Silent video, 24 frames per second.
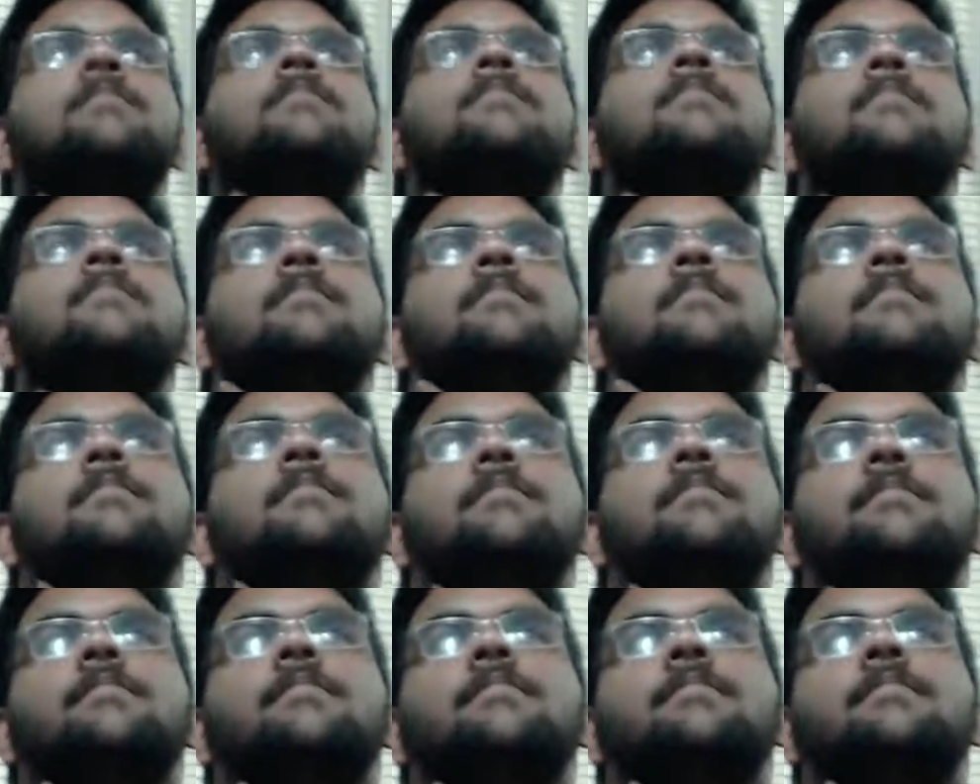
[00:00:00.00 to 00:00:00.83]

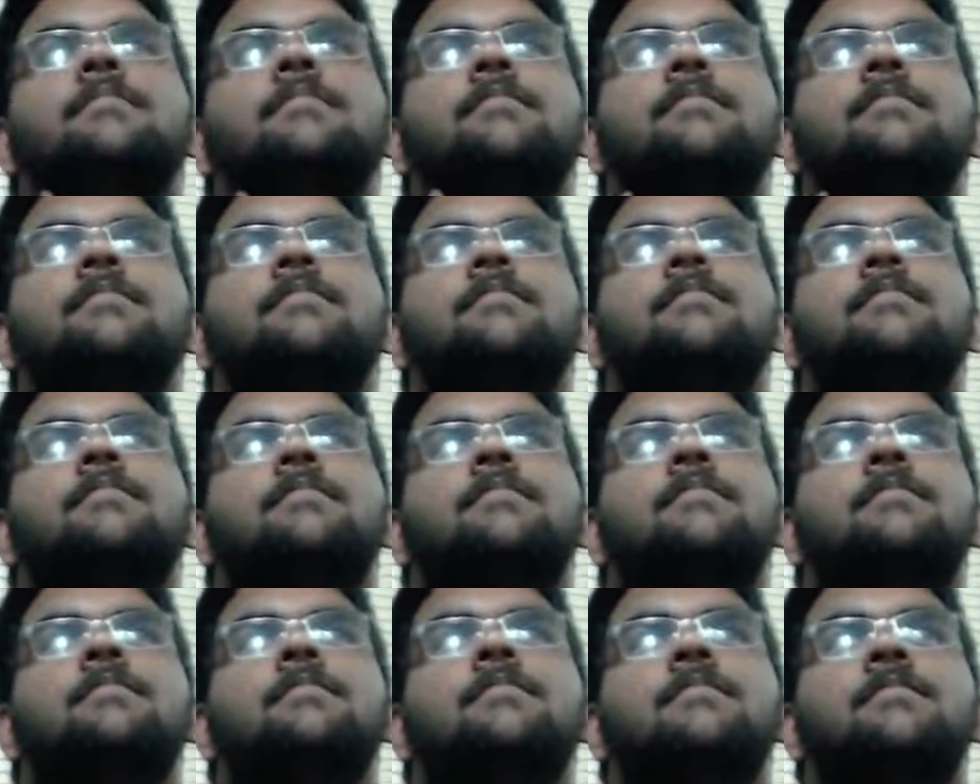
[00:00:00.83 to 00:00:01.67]

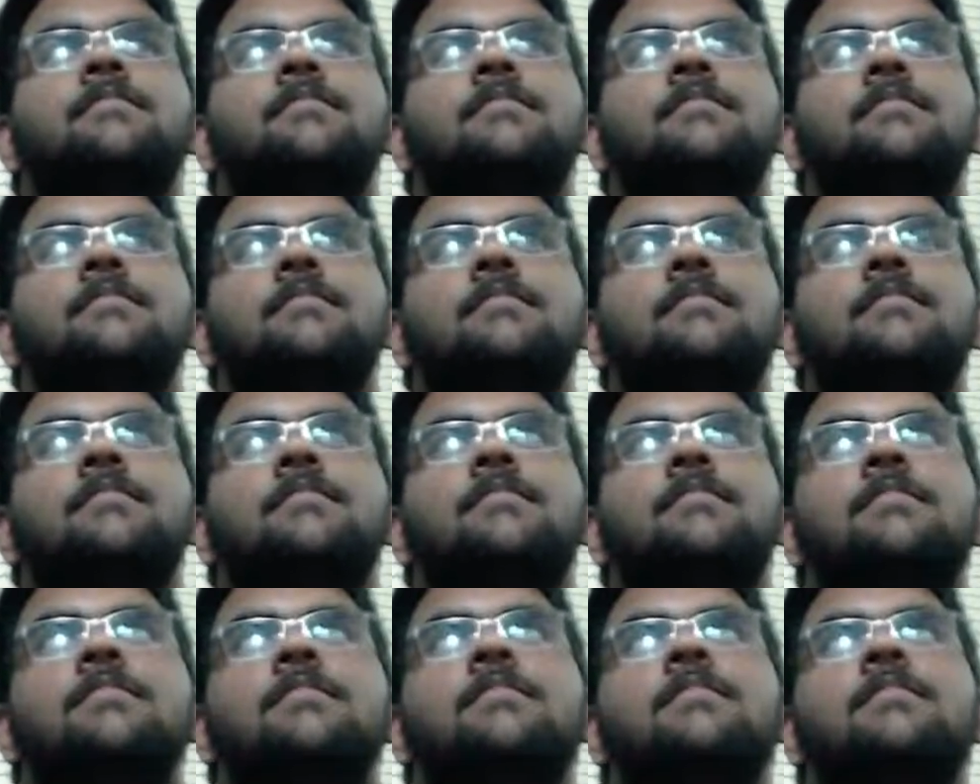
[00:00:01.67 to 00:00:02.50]

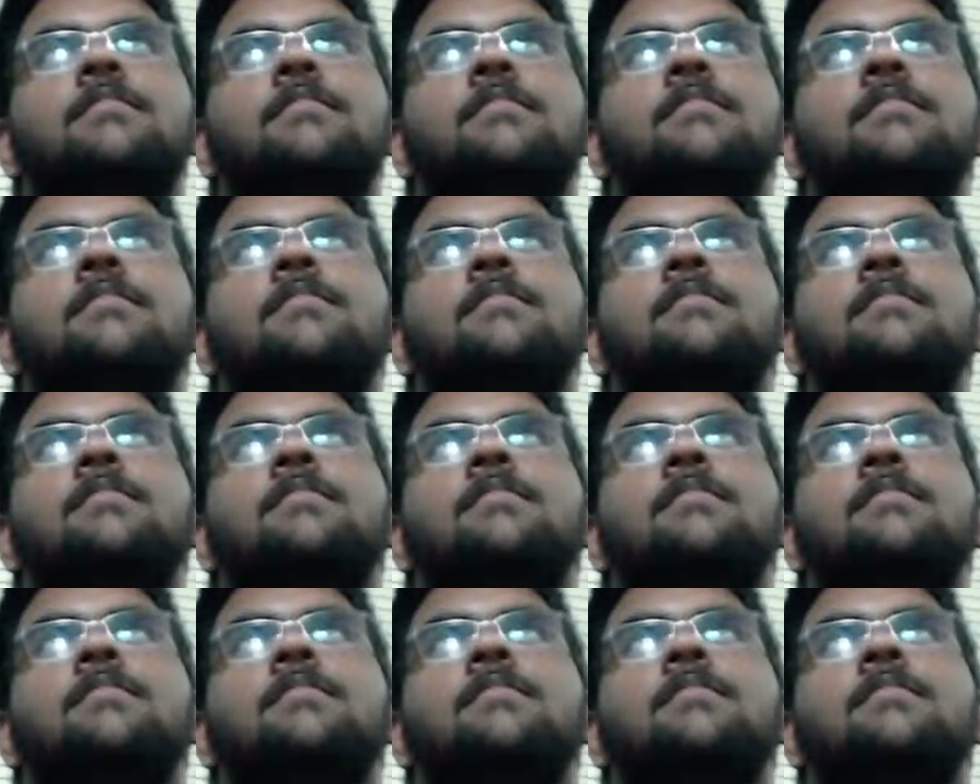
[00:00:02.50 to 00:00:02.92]
(not speaking)